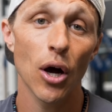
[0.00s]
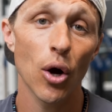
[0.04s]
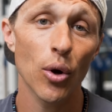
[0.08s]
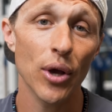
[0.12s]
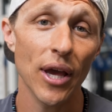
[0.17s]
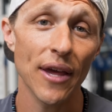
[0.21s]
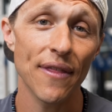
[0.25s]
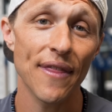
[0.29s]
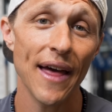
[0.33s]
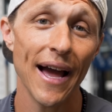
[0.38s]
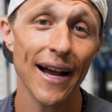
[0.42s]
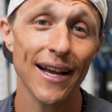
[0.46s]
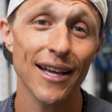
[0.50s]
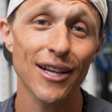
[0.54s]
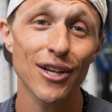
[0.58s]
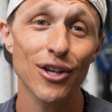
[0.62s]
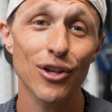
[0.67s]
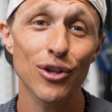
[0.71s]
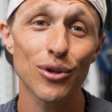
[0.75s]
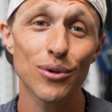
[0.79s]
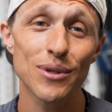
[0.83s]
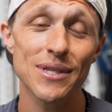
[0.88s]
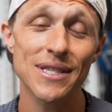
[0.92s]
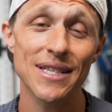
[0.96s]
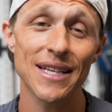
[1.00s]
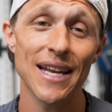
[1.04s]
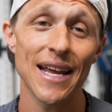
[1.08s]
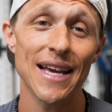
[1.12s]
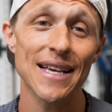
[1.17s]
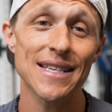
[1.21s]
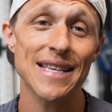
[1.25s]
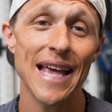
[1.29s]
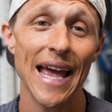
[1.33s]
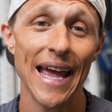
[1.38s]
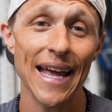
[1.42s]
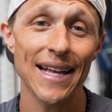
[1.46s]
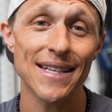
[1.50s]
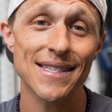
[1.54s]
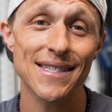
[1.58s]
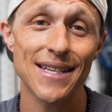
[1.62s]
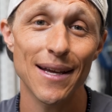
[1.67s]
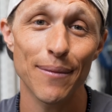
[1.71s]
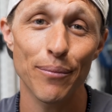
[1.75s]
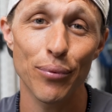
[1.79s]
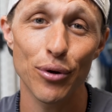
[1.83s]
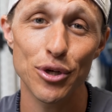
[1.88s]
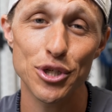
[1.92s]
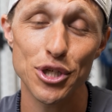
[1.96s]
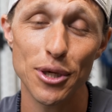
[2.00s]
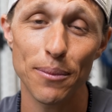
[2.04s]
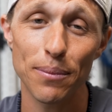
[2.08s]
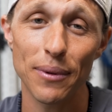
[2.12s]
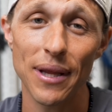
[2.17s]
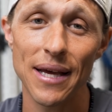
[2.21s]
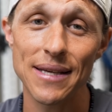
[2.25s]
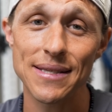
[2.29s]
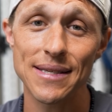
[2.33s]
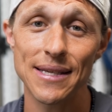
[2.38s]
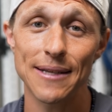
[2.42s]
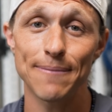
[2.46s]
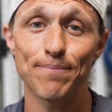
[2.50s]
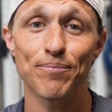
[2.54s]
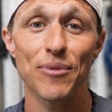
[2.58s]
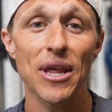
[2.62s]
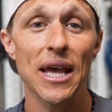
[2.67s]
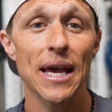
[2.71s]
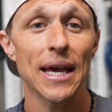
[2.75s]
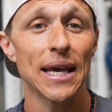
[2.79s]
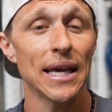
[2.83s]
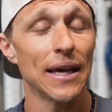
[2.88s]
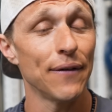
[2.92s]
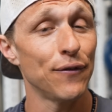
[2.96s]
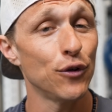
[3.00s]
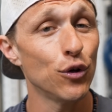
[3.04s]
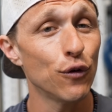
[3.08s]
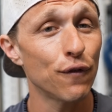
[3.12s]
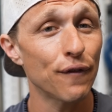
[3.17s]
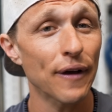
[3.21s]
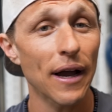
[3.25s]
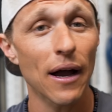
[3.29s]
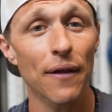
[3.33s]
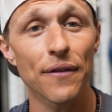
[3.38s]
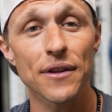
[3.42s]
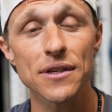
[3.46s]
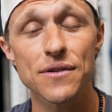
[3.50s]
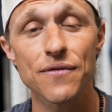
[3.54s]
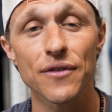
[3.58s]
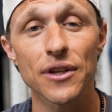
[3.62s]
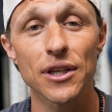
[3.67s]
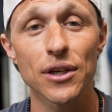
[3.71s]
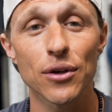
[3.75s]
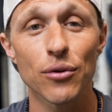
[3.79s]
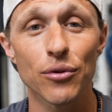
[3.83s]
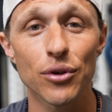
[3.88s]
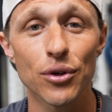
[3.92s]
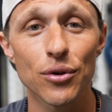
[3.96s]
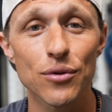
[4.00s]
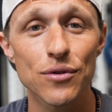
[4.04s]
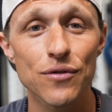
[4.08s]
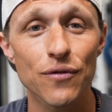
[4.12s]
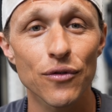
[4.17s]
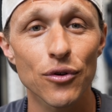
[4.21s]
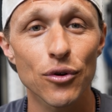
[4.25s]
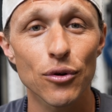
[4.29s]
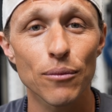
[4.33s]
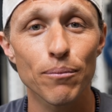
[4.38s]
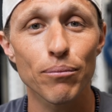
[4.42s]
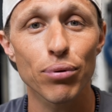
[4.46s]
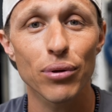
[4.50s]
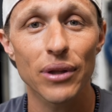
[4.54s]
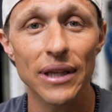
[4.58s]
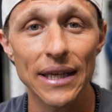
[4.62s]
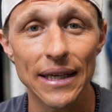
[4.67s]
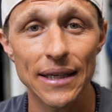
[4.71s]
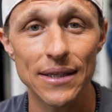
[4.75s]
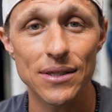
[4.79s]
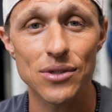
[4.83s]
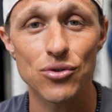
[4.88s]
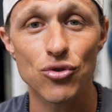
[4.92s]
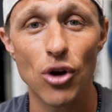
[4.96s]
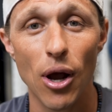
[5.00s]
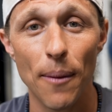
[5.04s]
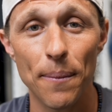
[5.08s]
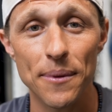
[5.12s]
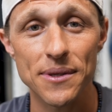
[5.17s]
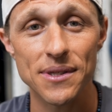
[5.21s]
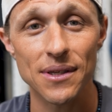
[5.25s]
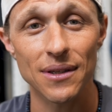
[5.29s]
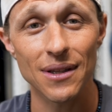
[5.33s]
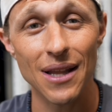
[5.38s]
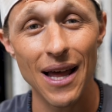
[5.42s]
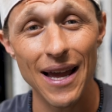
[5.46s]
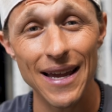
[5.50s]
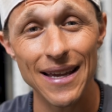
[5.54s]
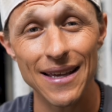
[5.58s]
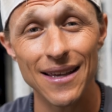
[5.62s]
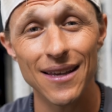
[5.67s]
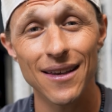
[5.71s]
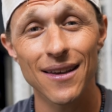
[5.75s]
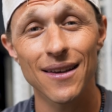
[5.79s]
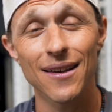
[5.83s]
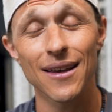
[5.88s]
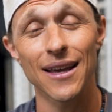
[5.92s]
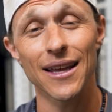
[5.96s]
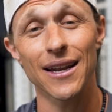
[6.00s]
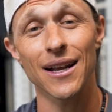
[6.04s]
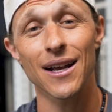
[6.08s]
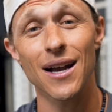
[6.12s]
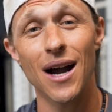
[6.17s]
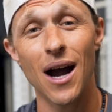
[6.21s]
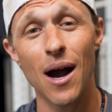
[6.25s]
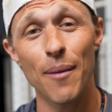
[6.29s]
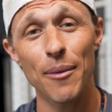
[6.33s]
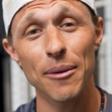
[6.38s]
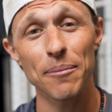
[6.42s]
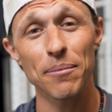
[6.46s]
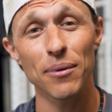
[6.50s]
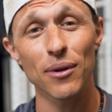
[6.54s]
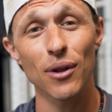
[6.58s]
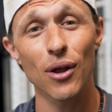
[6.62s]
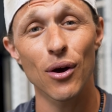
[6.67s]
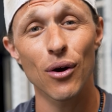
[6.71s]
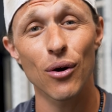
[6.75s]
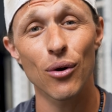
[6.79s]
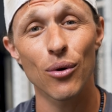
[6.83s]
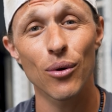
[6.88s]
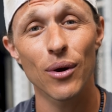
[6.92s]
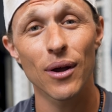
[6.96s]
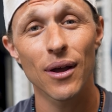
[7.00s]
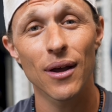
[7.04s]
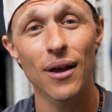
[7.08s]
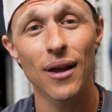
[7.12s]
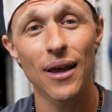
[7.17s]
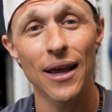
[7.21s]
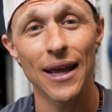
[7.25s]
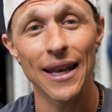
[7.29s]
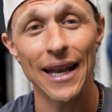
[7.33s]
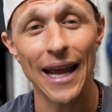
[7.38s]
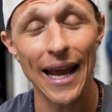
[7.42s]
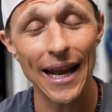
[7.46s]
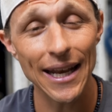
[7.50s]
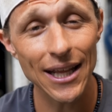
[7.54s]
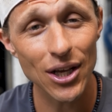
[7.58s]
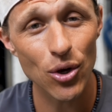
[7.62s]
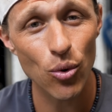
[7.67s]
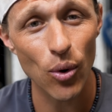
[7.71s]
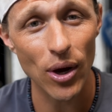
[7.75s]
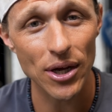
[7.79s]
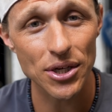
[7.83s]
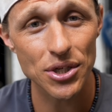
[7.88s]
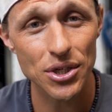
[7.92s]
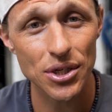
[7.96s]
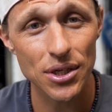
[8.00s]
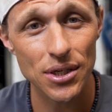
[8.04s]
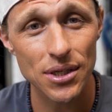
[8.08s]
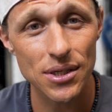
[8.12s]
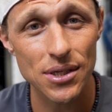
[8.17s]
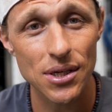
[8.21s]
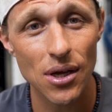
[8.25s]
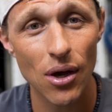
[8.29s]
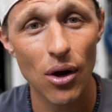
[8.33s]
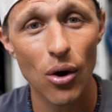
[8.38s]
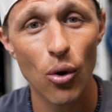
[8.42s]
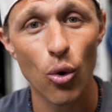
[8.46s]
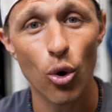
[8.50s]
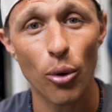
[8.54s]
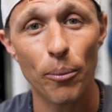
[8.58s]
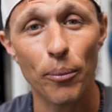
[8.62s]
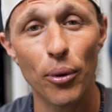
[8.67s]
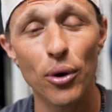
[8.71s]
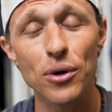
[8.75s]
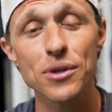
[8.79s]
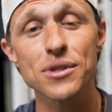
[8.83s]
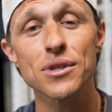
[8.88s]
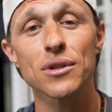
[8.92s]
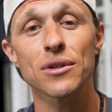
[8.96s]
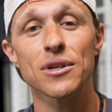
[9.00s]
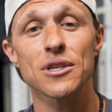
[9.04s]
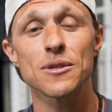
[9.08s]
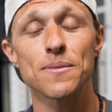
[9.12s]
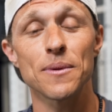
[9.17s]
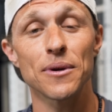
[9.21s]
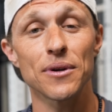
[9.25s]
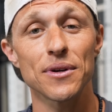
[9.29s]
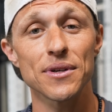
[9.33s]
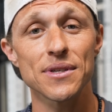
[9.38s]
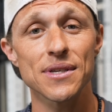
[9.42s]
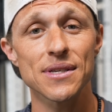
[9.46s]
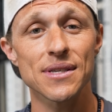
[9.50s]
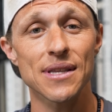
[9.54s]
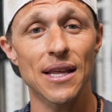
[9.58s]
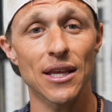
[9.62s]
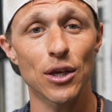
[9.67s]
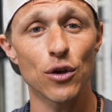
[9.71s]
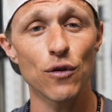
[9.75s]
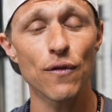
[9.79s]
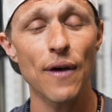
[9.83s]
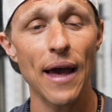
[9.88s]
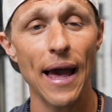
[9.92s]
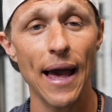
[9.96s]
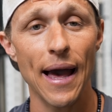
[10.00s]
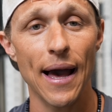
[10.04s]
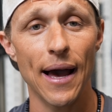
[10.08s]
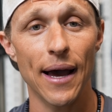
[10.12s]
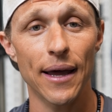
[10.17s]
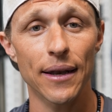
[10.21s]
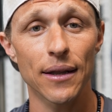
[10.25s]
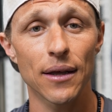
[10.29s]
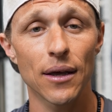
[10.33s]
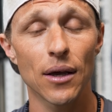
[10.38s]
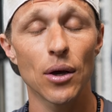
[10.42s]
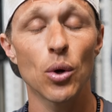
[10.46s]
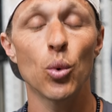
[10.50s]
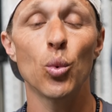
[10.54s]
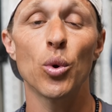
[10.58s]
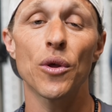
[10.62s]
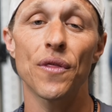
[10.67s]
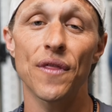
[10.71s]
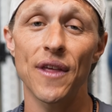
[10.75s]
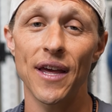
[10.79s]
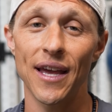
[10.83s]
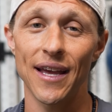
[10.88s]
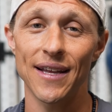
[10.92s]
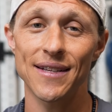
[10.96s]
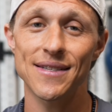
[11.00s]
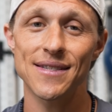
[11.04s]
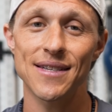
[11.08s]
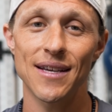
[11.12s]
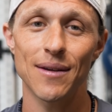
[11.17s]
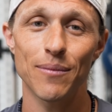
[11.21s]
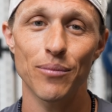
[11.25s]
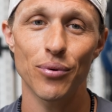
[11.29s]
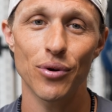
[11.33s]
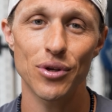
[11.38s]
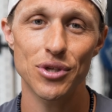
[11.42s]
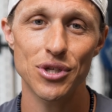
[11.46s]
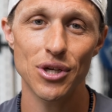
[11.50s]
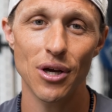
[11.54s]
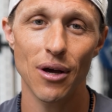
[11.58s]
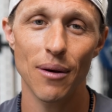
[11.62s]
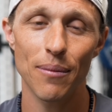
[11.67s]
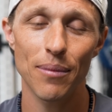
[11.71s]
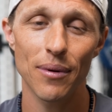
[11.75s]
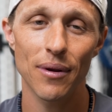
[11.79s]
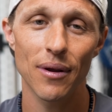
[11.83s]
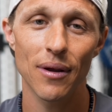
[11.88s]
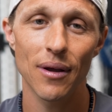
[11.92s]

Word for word: Okay, that concludes today's handstand pushup lesson. If you found this video useful, please drop us a like, in a comment below and any questions or personal experiences that you've had with the handstand pushup.